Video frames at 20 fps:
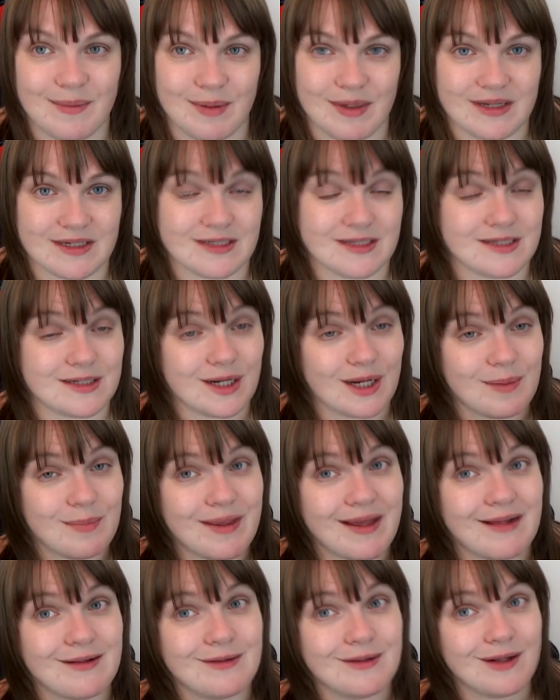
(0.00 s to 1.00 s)
because there's going to
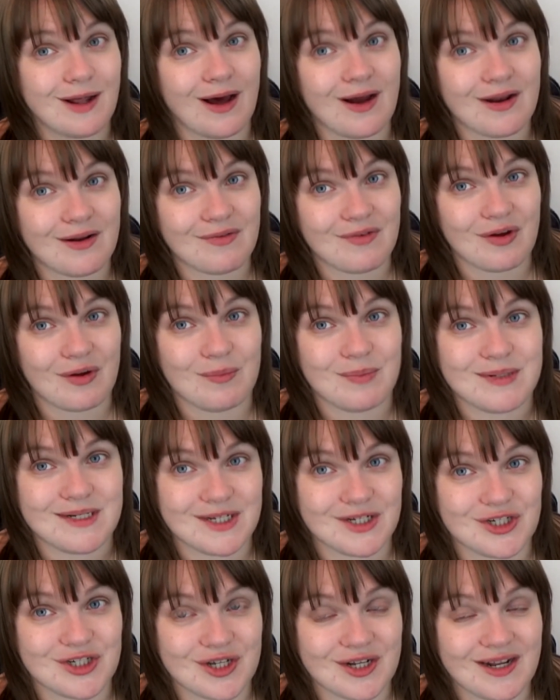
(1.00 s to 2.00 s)
be a lot of
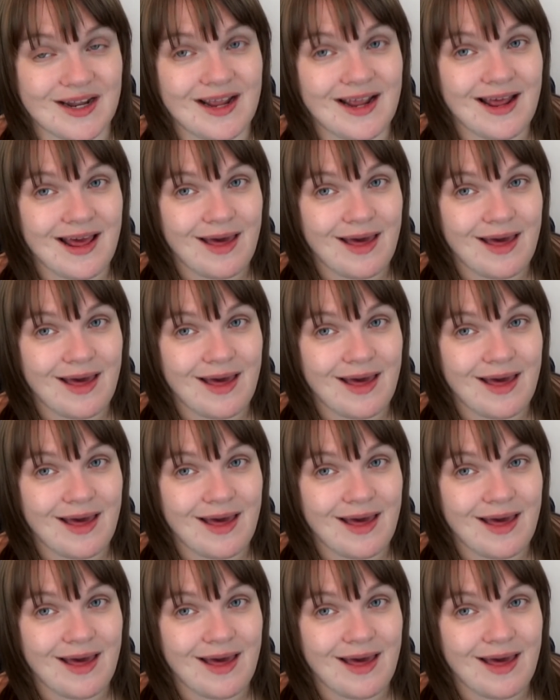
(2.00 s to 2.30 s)
competition